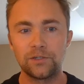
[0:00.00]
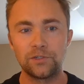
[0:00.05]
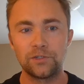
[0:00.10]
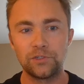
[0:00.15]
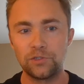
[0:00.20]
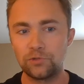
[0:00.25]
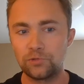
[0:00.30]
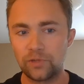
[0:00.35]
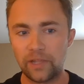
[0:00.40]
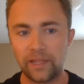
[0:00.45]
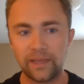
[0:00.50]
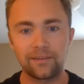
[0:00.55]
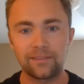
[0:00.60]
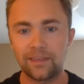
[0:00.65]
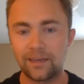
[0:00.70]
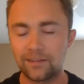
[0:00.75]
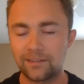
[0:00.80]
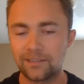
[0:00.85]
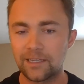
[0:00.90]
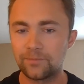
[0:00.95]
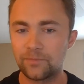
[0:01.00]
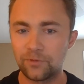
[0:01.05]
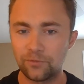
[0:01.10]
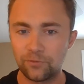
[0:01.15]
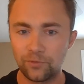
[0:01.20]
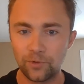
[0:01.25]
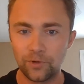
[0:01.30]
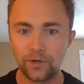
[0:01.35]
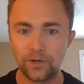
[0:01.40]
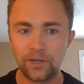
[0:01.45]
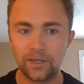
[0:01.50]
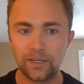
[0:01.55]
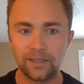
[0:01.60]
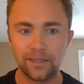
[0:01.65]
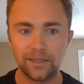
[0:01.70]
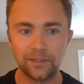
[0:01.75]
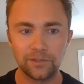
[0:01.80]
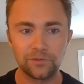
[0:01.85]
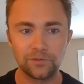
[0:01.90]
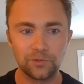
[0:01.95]
do you like that type of work?
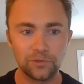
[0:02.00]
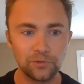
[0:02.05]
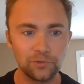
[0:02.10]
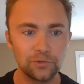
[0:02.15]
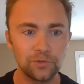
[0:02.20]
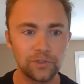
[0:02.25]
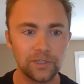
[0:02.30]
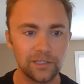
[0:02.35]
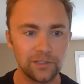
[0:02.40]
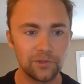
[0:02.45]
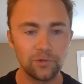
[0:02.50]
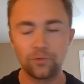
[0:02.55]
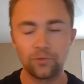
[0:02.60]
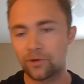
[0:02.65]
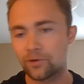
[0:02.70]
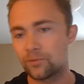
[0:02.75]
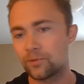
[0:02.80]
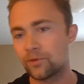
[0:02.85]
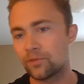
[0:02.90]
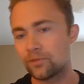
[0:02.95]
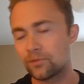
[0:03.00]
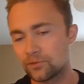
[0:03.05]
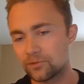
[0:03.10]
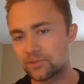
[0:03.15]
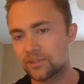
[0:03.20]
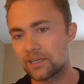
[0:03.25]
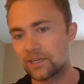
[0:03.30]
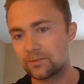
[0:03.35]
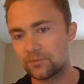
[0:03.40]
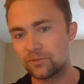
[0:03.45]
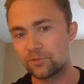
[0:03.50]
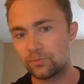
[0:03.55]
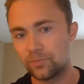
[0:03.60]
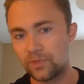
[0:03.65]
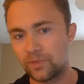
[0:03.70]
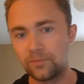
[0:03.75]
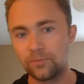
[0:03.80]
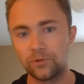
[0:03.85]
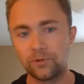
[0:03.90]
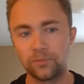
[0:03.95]
And two, can you work with those types of
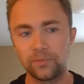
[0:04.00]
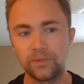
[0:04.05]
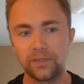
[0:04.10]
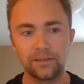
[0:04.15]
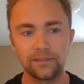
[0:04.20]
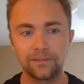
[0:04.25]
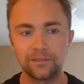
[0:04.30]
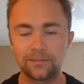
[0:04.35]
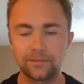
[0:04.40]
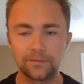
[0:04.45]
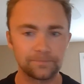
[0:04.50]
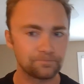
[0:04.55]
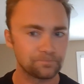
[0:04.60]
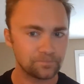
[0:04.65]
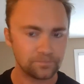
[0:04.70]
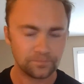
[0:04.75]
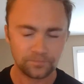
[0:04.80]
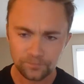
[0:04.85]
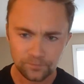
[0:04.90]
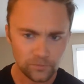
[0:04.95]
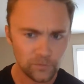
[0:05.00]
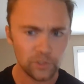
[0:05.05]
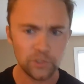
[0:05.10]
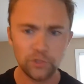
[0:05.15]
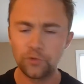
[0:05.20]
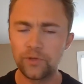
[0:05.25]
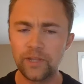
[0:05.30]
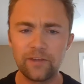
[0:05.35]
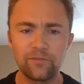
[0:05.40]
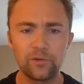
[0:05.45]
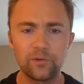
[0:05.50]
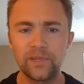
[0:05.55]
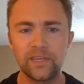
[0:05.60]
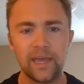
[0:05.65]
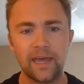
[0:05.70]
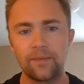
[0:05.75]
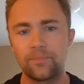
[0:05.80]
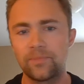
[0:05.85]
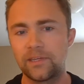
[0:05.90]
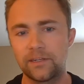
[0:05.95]
people? Because you'll never be
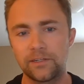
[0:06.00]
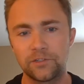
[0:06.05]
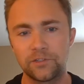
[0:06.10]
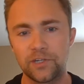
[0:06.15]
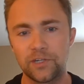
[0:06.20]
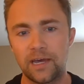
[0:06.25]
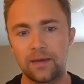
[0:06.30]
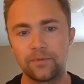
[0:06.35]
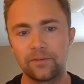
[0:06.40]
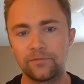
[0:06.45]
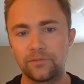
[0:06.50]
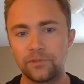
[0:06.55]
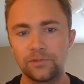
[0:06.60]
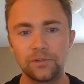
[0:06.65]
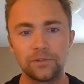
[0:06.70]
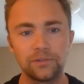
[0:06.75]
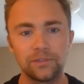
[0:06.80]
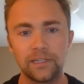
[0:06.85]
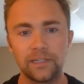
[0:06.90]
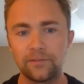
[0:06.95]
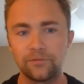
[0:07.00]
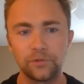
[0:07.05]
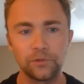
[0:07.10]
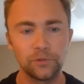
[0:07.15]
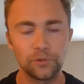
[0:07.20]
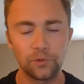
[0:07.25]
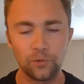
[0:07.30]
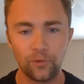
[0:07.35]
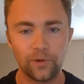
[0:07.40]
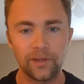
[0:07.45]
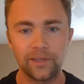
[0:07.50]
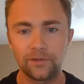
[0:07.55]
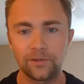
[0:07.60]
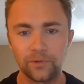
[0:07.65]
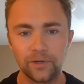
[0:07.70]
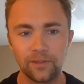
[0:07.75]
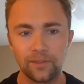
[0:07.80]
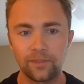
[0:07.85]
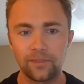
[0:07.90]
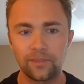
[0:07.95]
happy in a job if you don't love who you're working
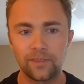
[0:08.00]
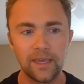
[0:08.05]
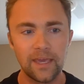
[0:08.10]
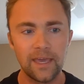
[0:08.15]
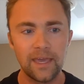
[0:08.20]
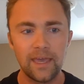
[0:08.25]
with.